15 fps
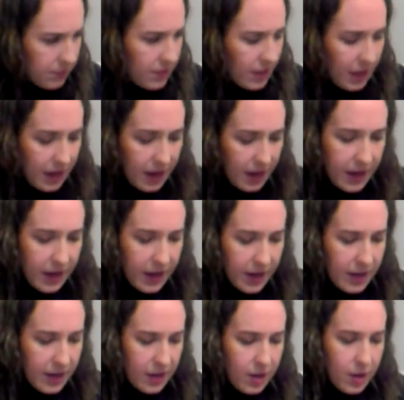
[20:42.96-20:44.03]

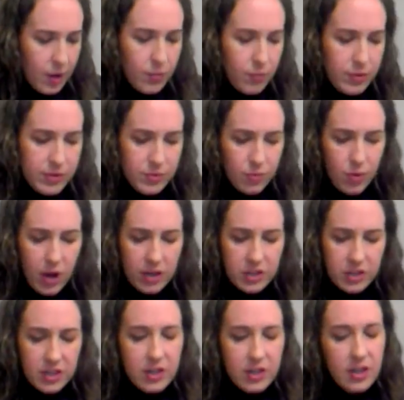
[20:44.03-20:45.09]
I was
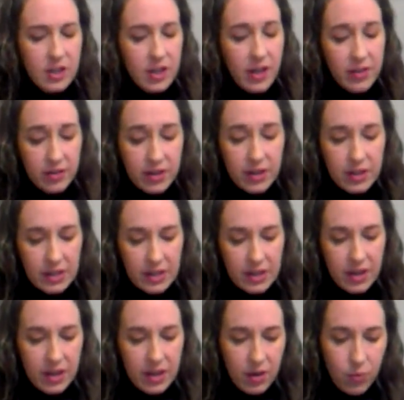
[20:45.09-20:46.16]
watching another
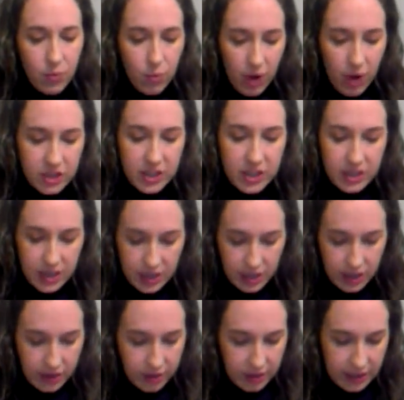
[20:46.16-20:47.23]

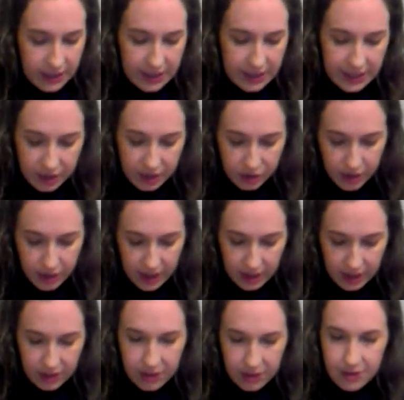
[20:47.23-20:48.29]
elite
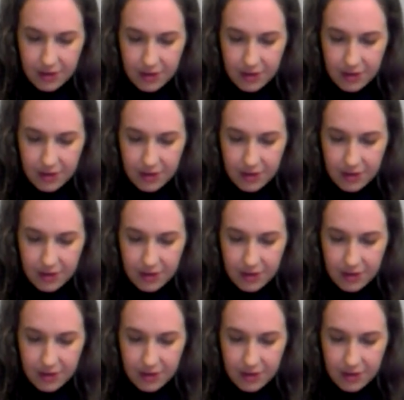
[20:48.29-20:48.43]
training.